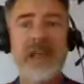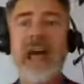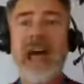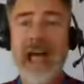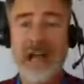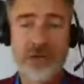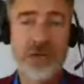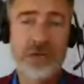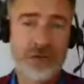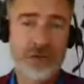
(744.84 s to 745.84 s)

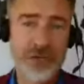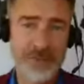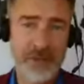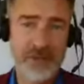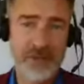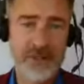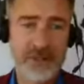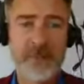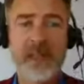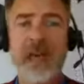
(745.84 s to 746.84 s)
agricultural shipments,
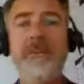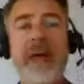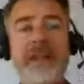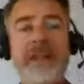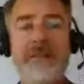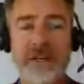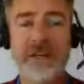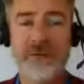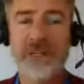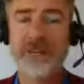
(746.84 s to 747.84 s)
and
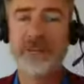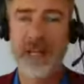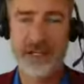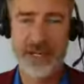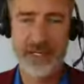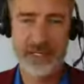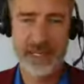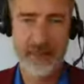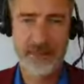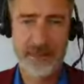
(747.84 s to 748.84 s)
manufacturing supply chain
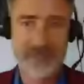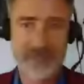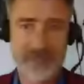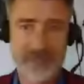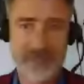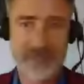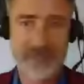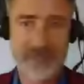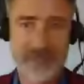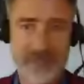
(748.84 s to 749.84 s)
steps.
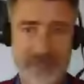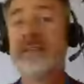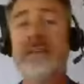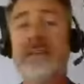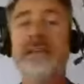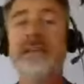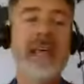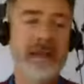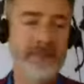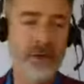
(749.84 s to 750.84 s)
This is the
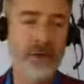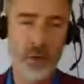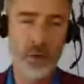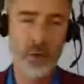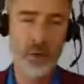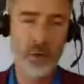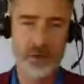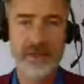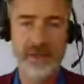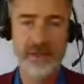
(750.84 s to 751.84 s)
end of the world
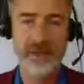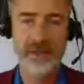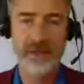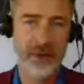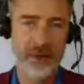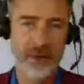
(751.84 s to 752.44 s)
that we know.